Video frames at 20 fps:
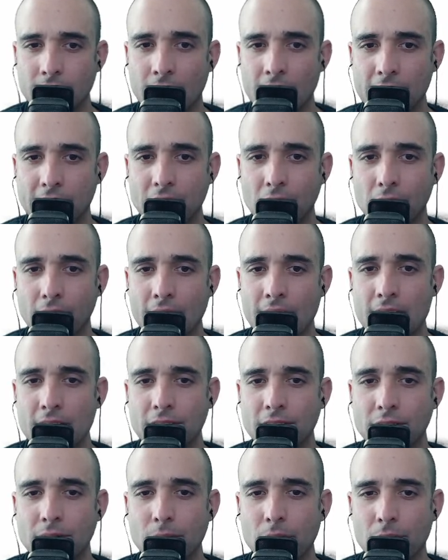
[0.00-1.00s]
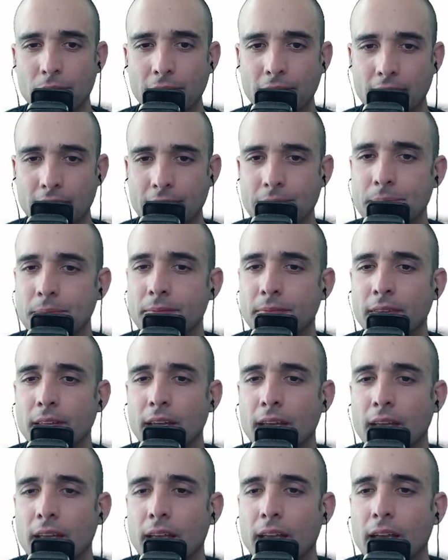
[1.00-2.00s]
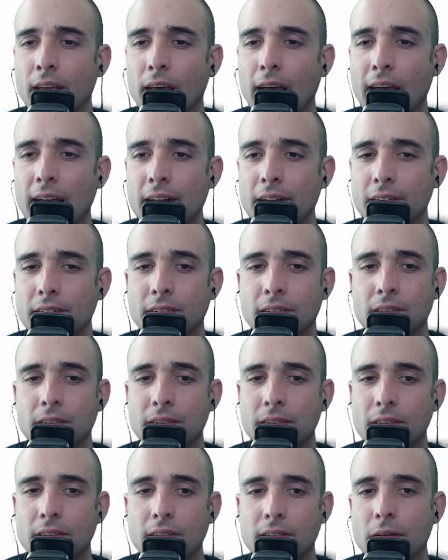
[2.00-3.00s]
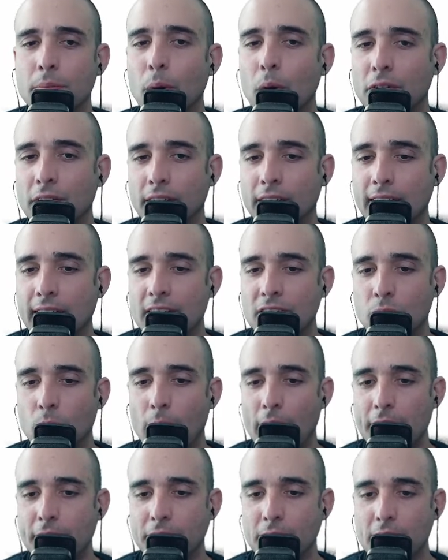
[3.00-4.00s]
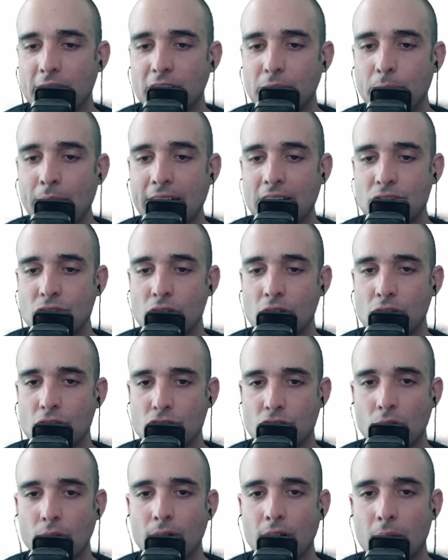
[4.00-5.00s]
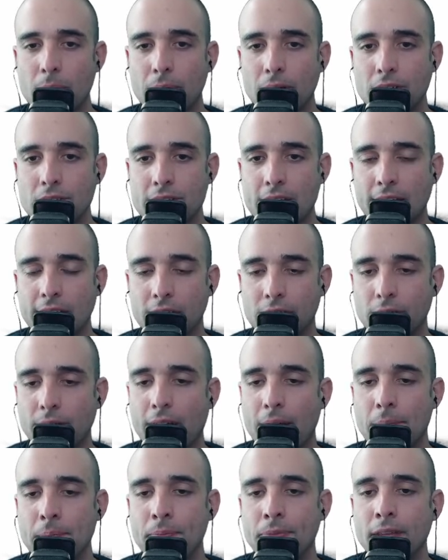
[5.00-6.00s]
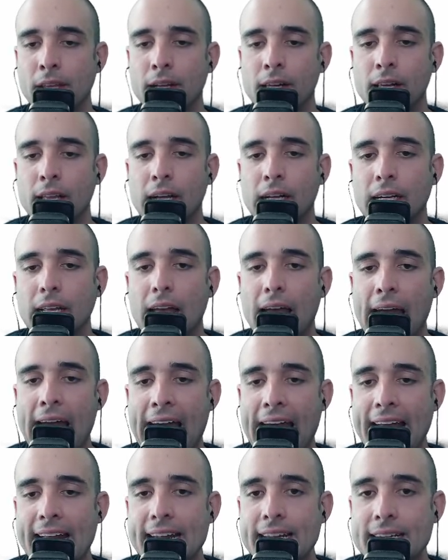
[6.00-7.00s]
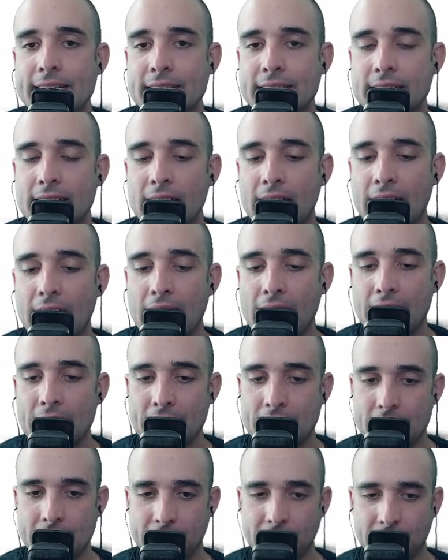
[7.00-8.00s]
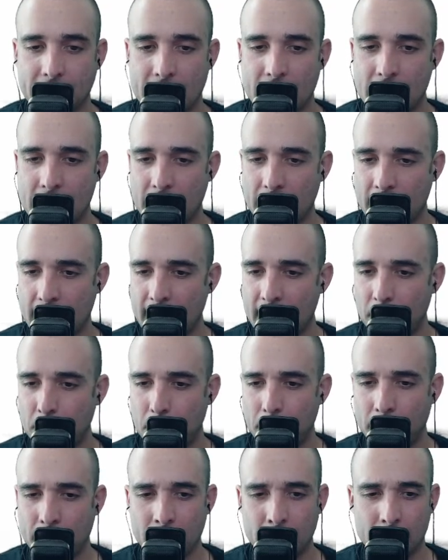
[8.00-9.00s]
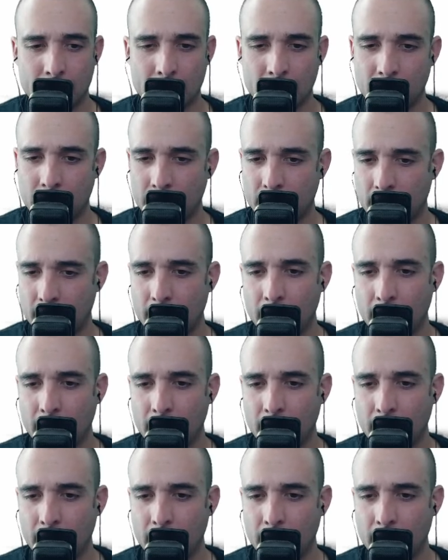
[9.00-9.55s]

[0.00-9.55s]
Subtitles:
Sergei Surovikin, and supposedly his wife. So this picture showed up on Telegram, and this guy had been